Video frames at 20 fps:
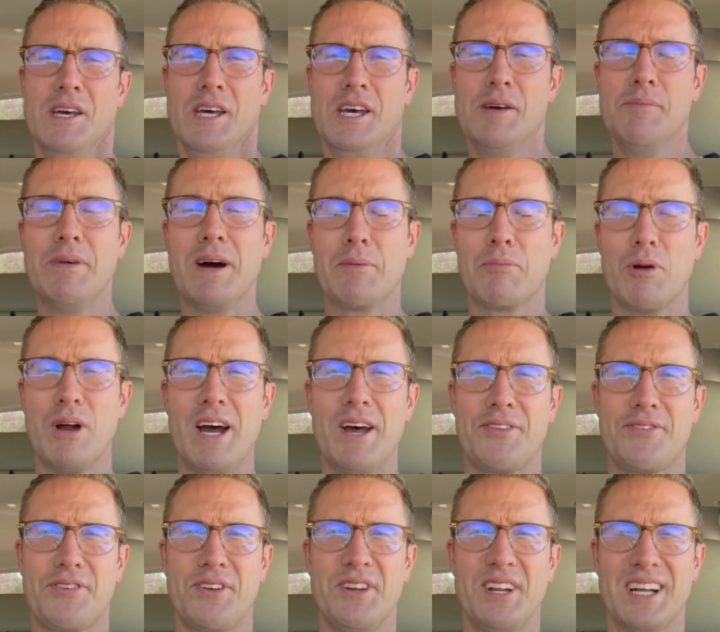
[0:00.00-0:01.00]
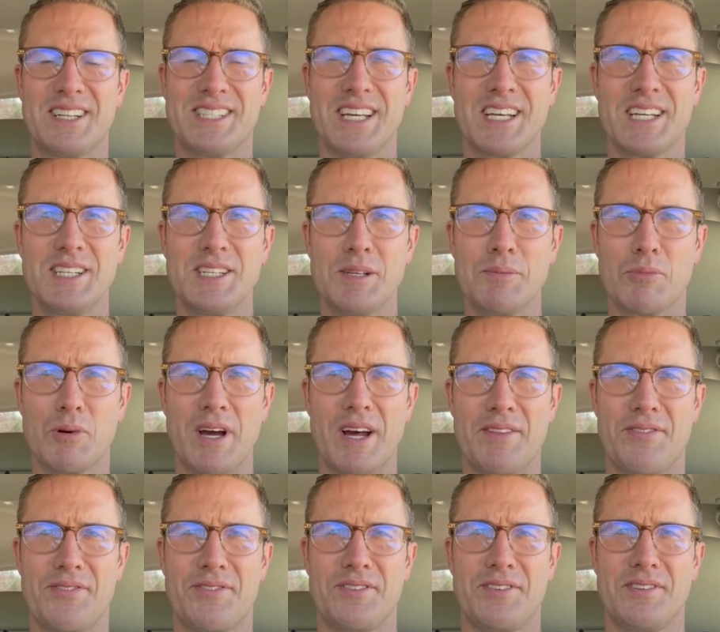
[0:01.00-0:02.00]
in my breaths and not taking deep
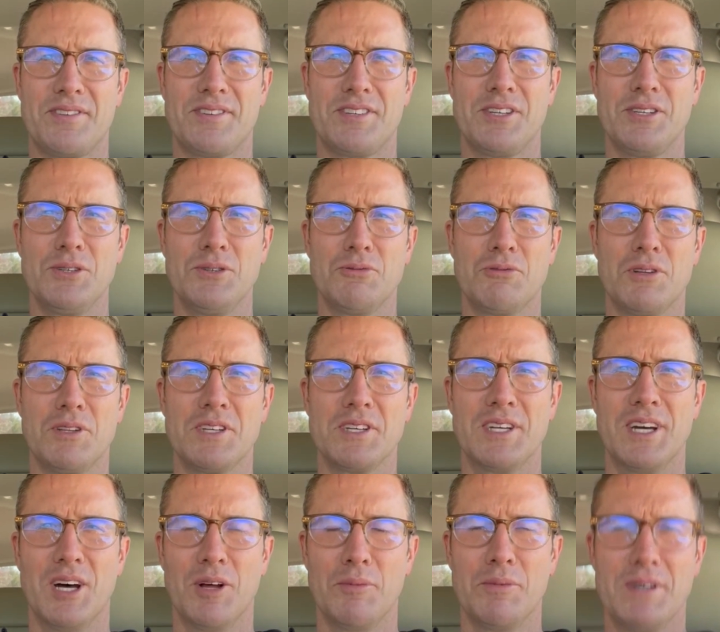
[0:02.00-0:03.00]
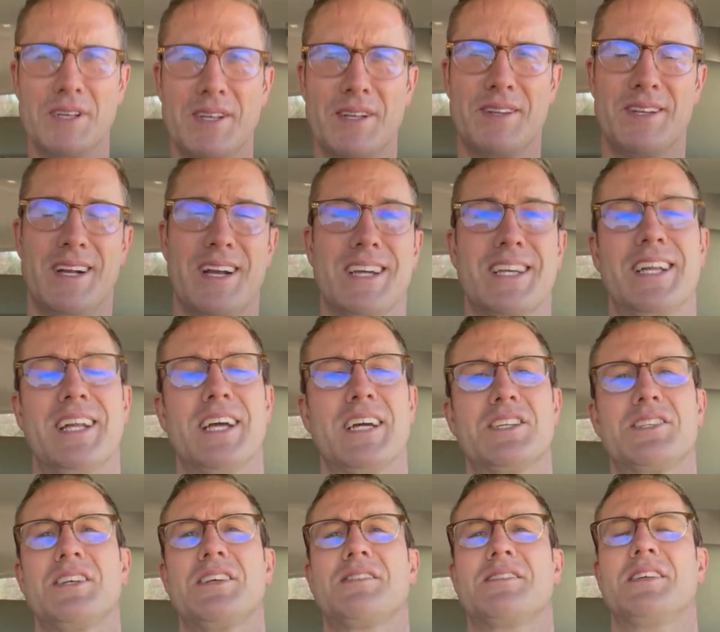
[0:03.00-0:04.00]
breaths to really help me. And then I get
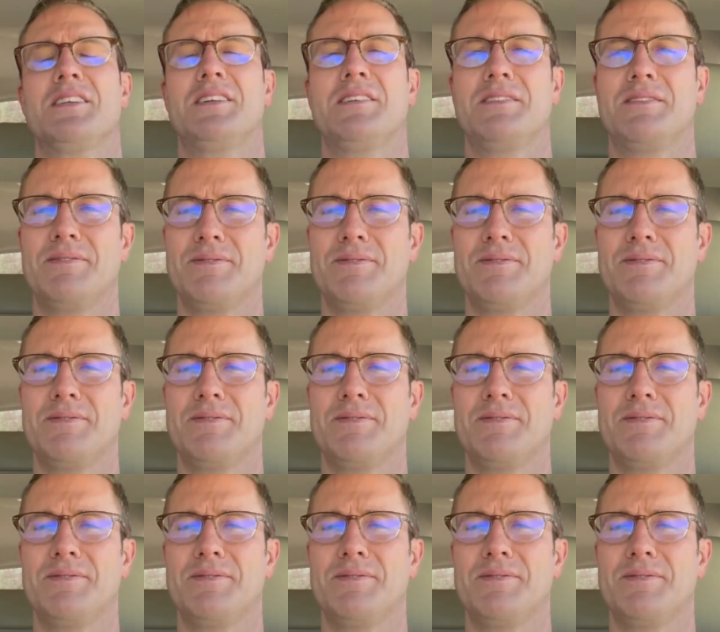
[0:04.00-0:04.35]
anxious and